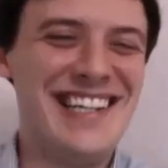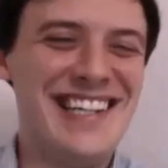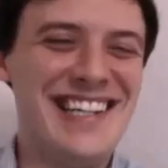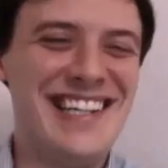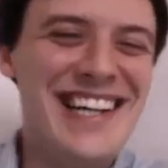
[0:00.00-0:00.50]
the
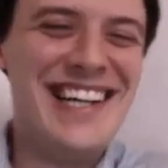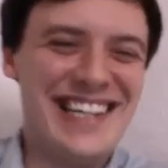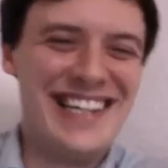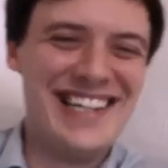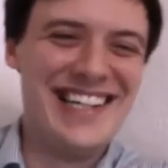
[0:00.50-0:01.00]
nicest
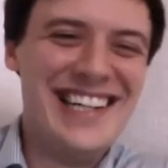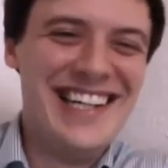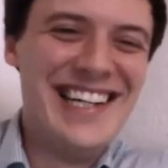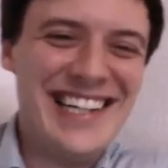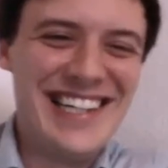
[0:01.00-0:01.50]
one
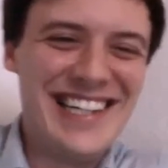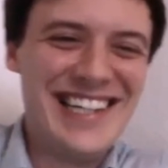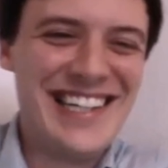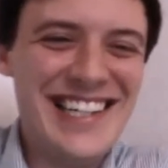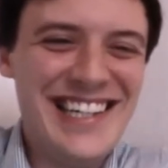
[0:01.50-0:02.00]

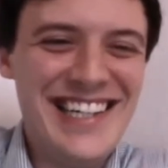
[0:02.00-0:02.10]
in the